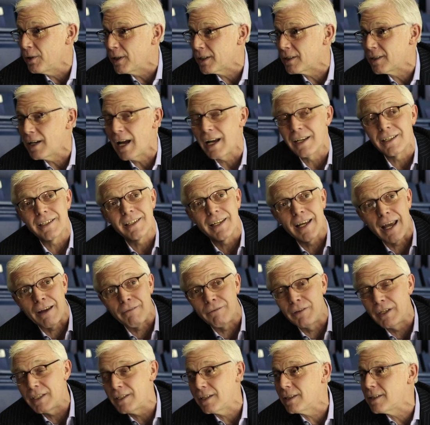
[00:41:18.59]
It's nice to get
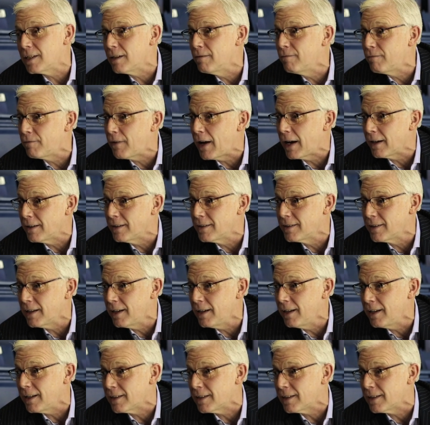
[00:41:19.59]
visiting fans in.